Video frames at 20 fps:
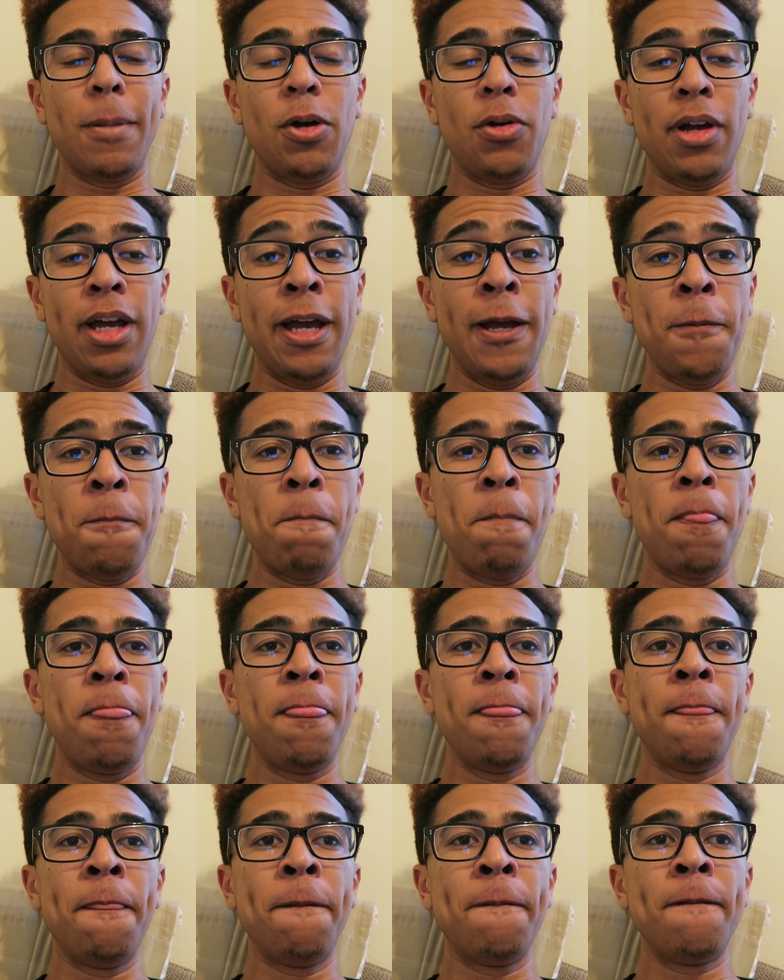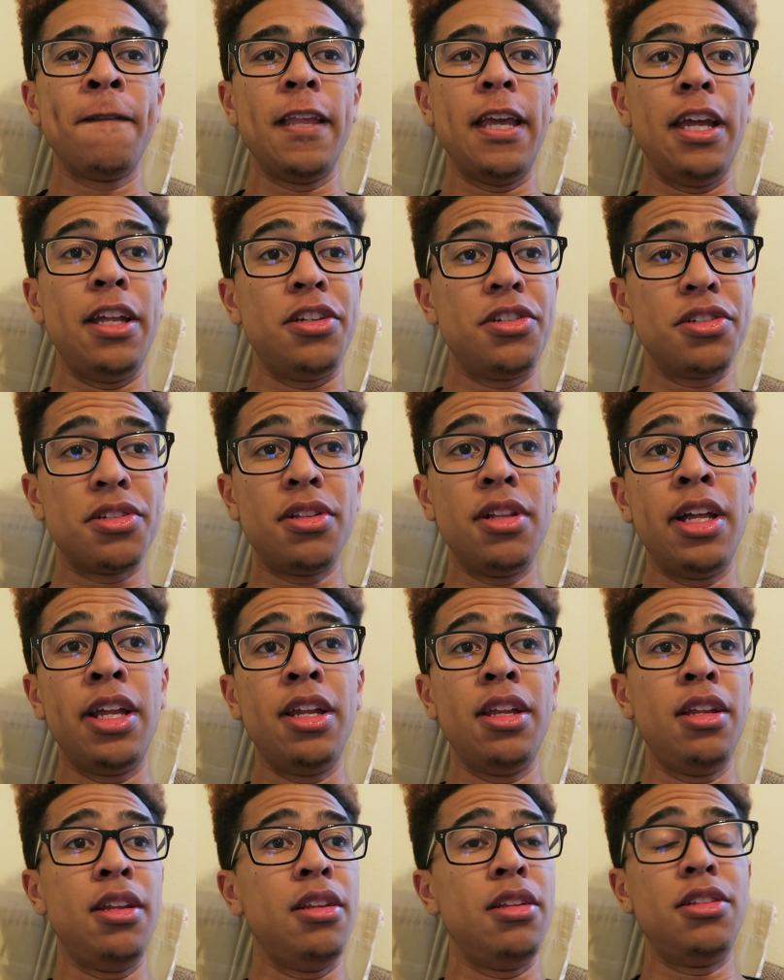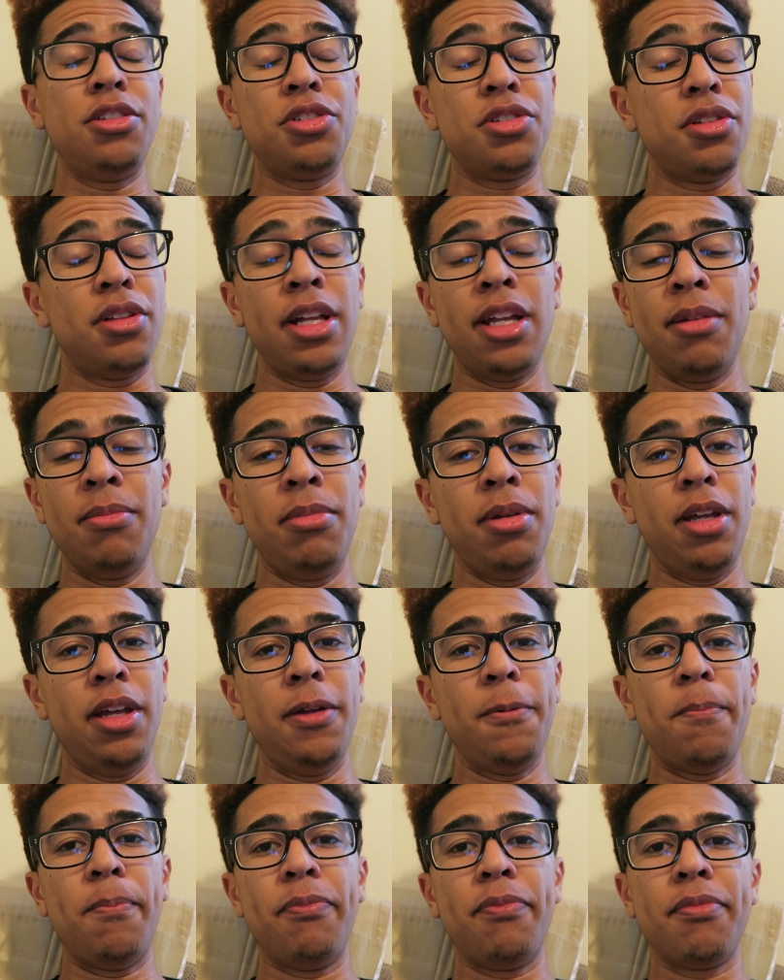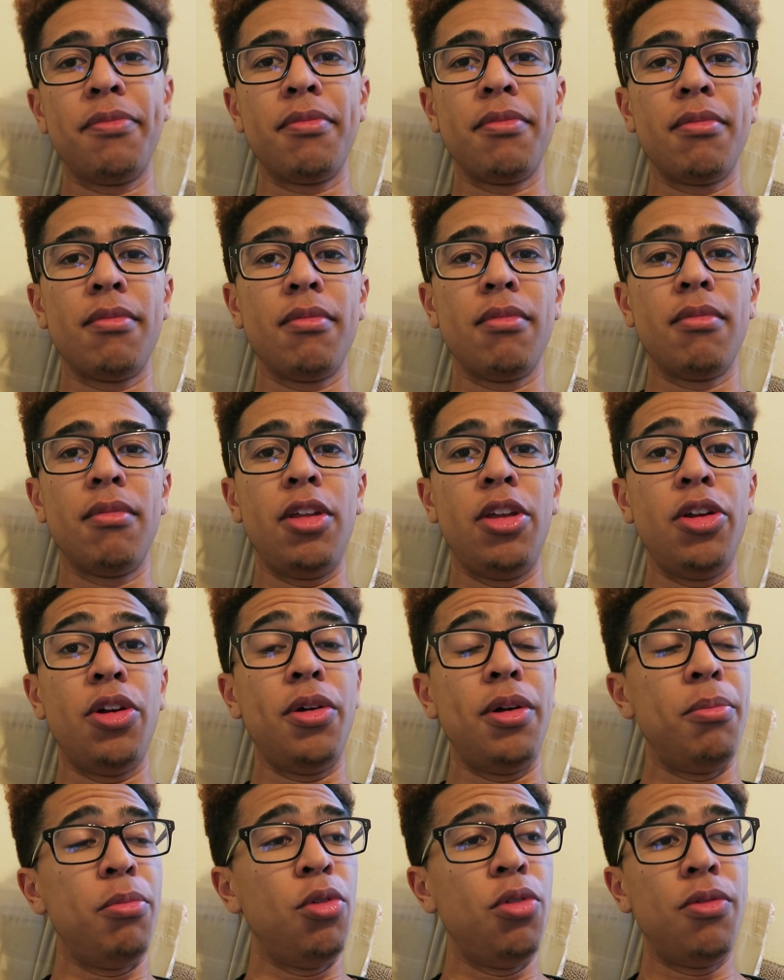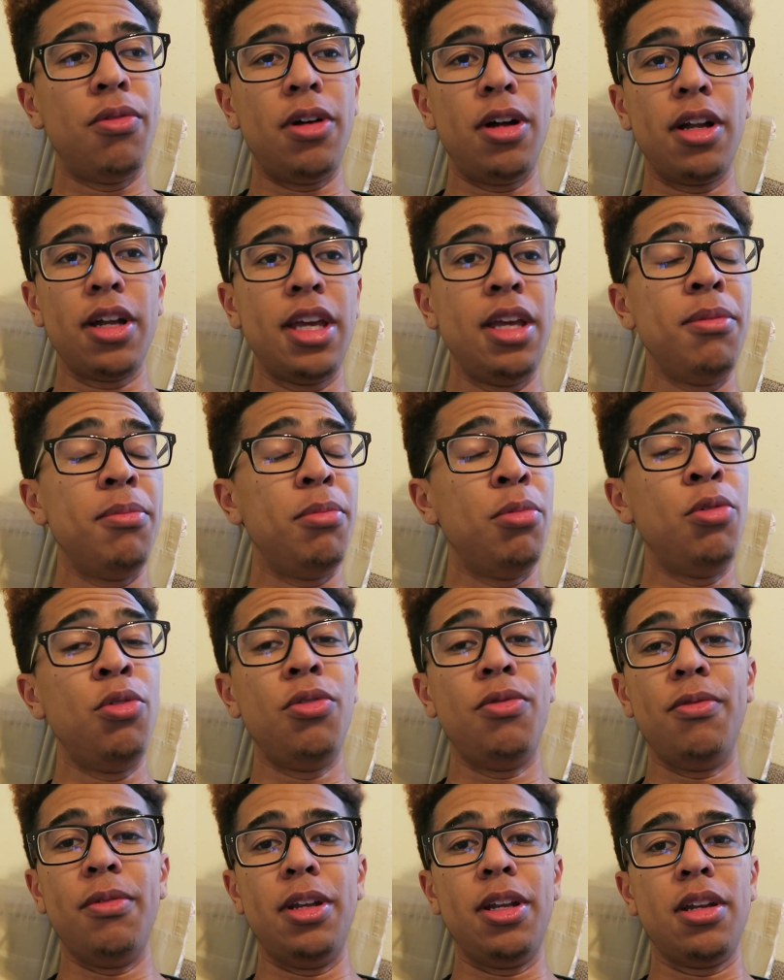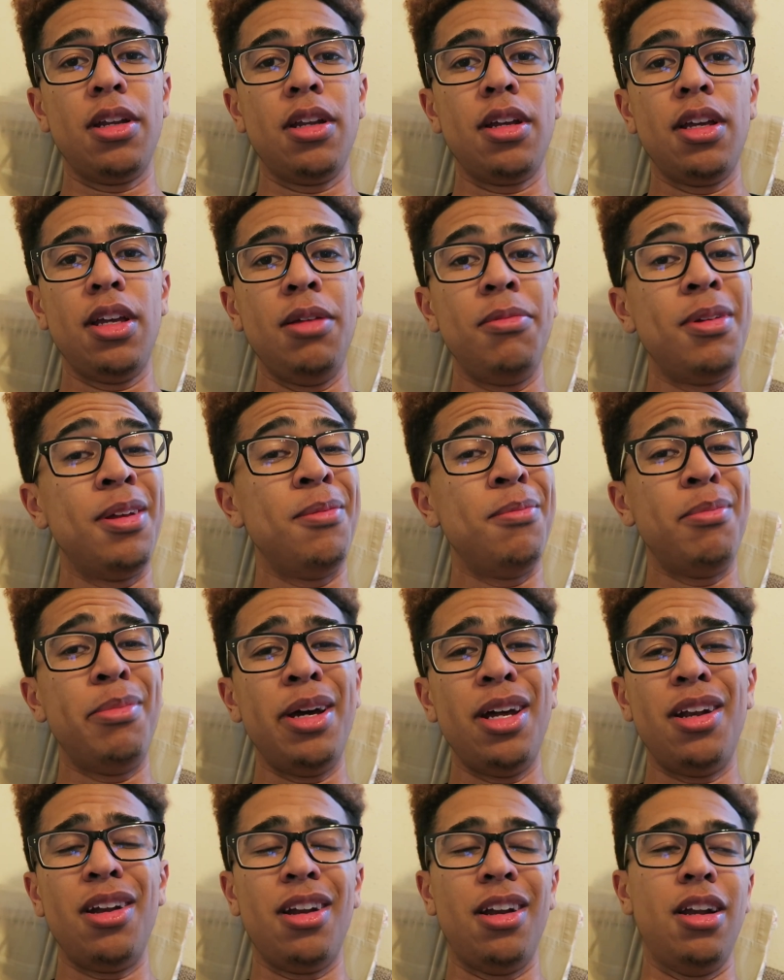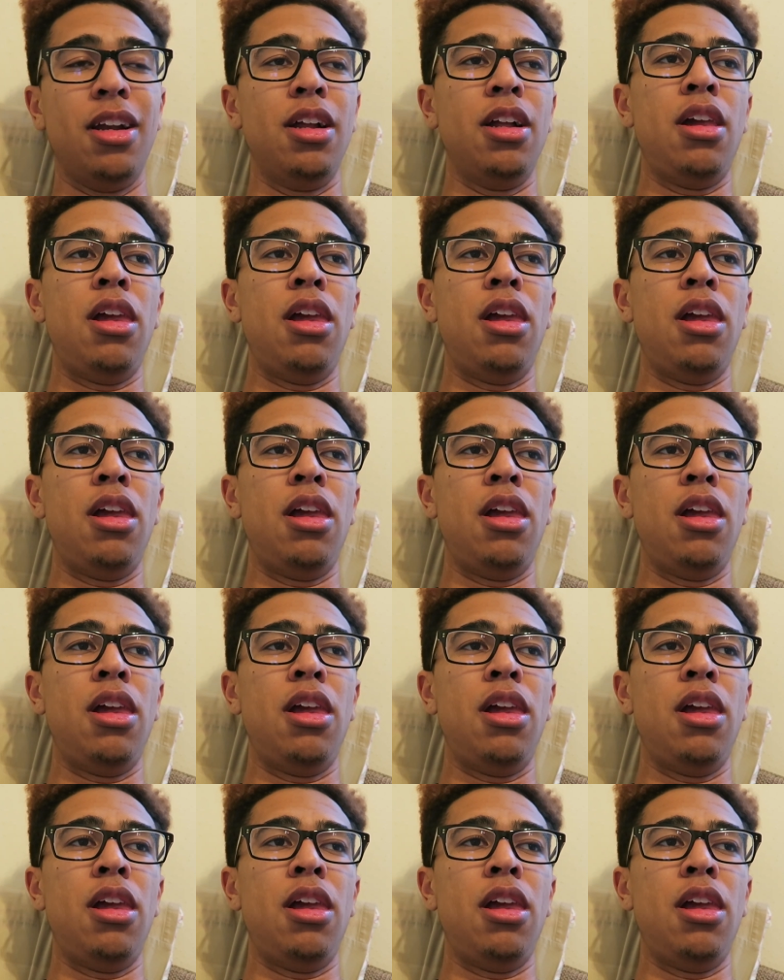Okay, and just let it be. You know, and move on. Keep moving. Keep getting better.